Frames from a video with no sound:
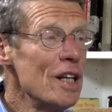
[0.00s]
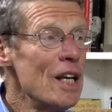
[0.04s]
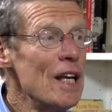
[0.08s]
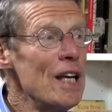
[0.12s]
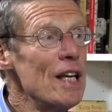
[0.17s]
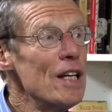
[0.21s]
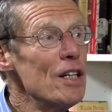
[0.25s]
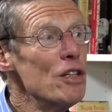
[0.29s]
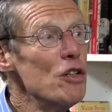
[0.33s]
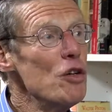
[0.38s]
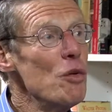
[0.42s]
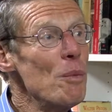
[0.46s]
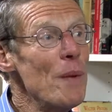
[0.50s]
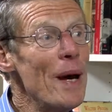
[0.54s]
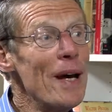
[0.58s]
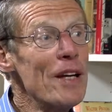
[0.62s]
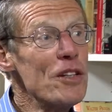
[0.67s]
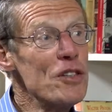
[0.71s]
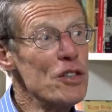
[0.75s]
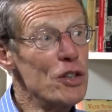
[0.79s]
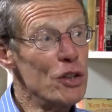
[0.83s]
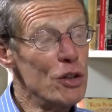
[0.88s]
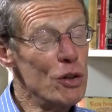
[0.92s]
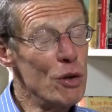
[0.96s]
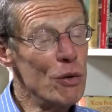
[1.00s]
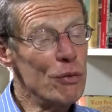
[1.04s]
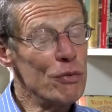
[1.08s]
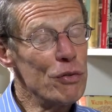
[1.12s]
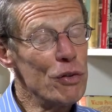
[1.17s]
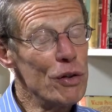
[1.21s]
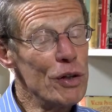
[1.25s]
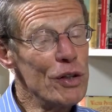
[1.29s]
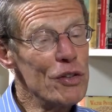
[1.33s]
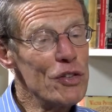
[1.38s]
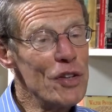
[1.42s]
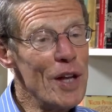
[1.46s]
in New Mexico,
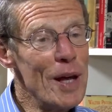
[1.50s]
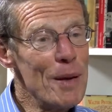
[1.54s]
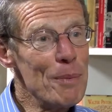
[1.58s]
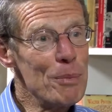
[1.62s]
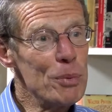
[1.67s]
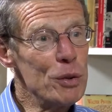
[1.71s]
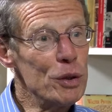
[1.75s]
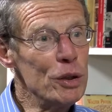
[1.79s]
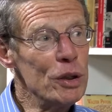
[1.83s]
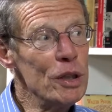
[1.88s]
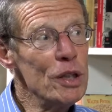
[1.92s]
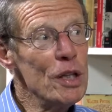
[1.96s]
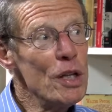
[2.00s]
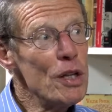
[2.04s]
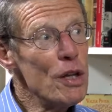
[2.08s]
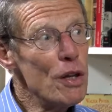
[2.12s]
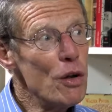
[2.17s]
for example,